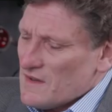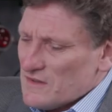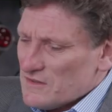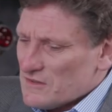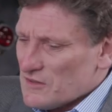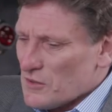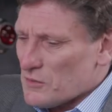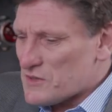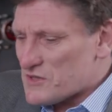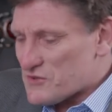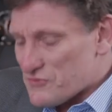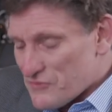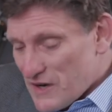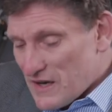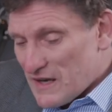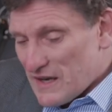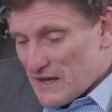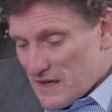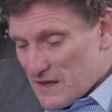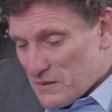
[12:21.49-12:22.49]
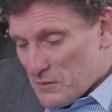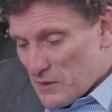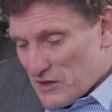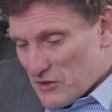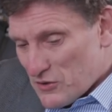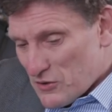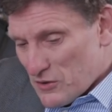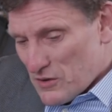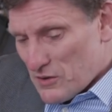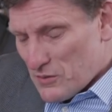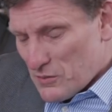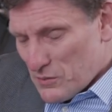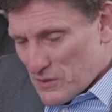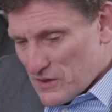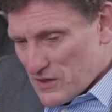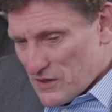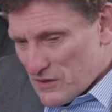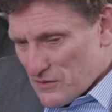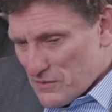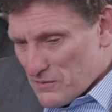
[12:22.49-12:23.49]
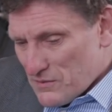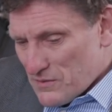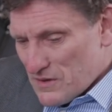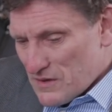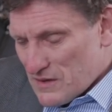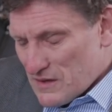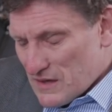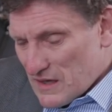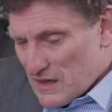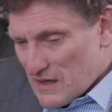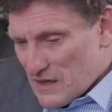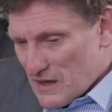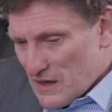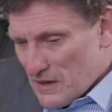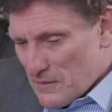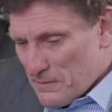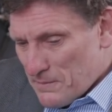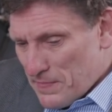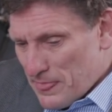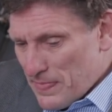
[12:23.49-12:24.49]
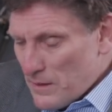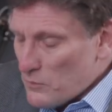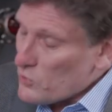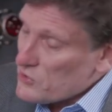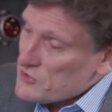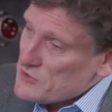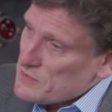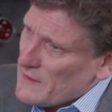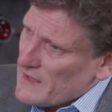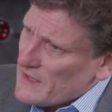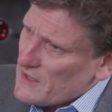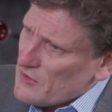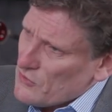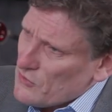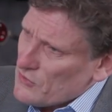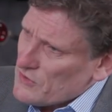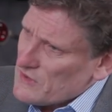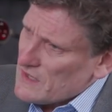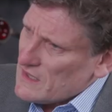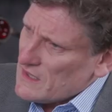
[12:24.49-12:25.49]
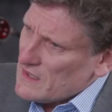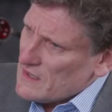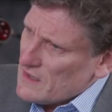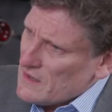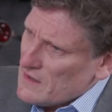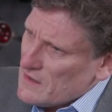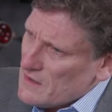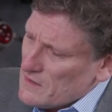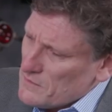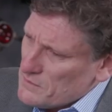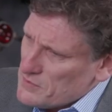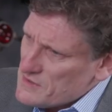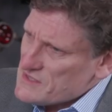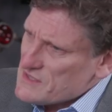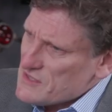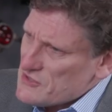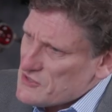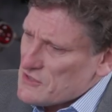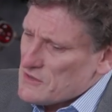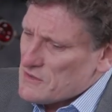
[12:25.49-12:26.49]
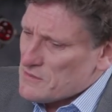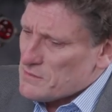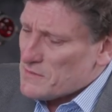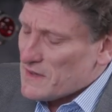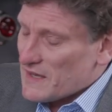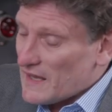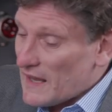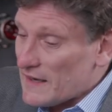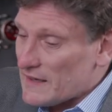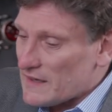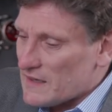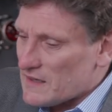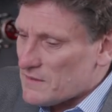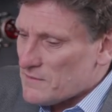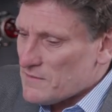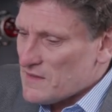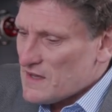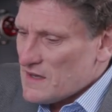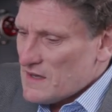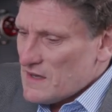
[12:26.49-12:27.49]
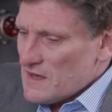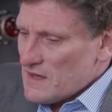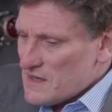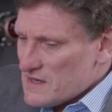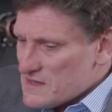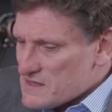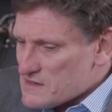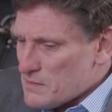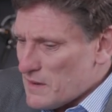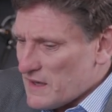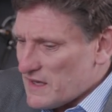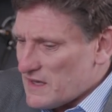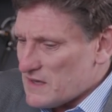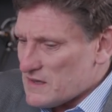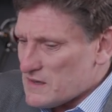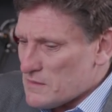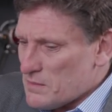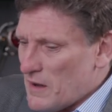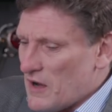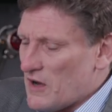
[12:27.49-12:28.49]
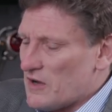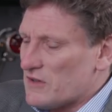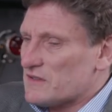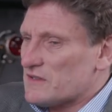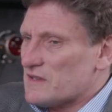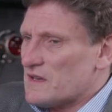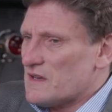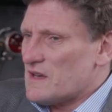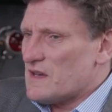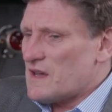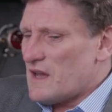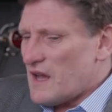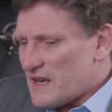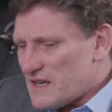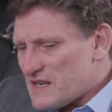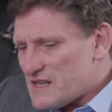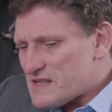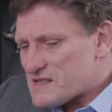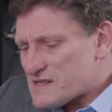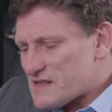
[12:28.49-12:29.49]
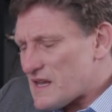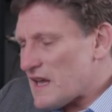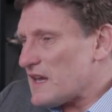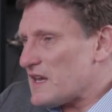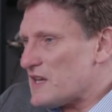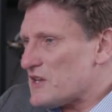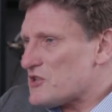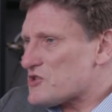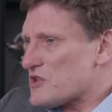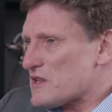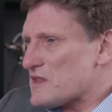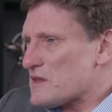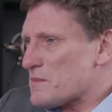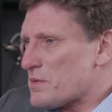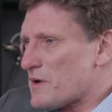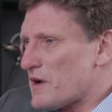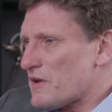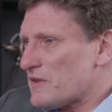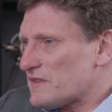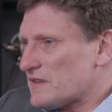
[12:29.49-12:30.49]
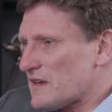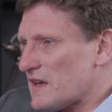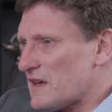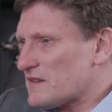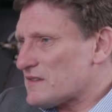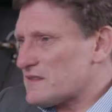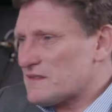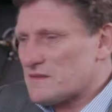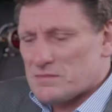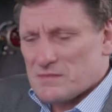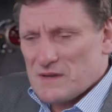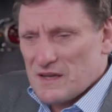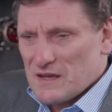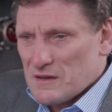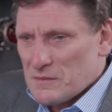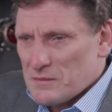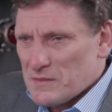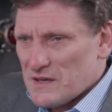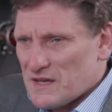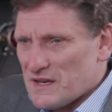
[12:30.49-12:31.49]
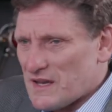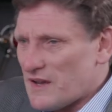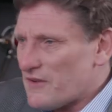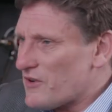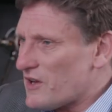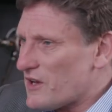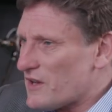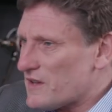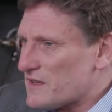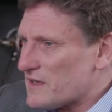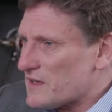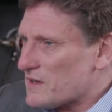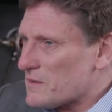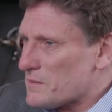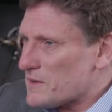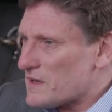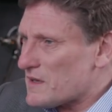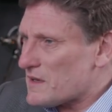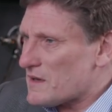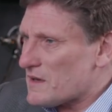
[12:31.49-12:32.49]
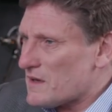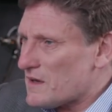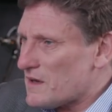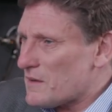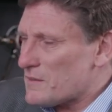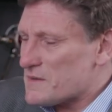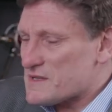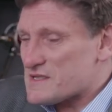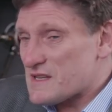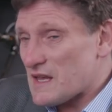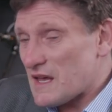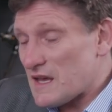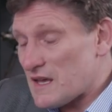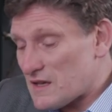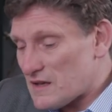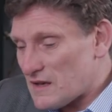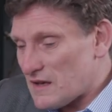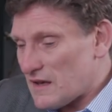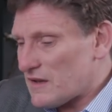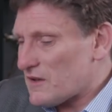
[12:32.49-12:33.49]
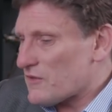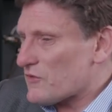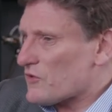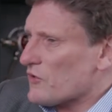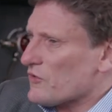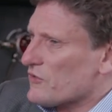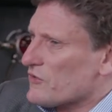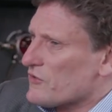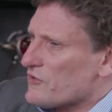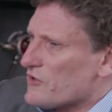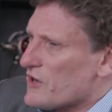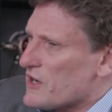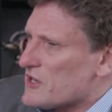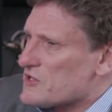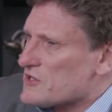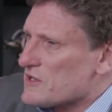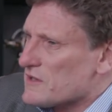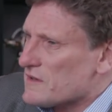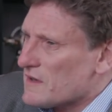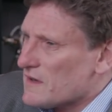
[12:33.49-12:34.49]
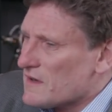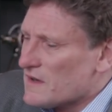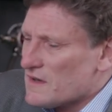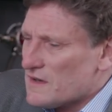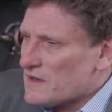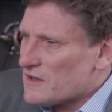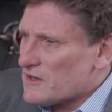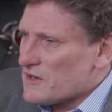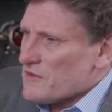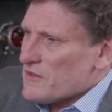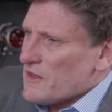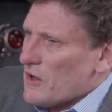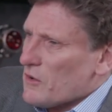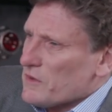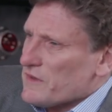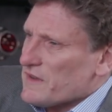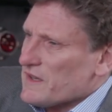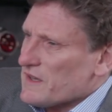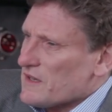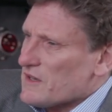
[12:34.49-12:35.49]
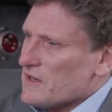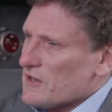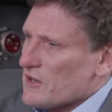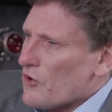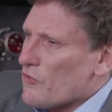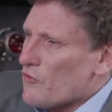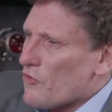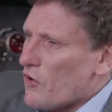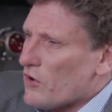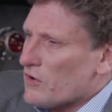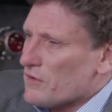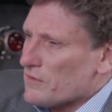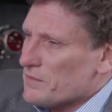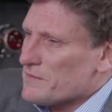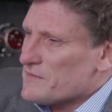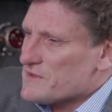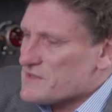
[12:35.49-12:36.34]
So it's really when you're when you're the um, watchmaker or the uh, precision mechanic is making the part. Any stage in the process, there can be an error, there can be a mistake, a lack of concentration you know, the whole thing can go wrong.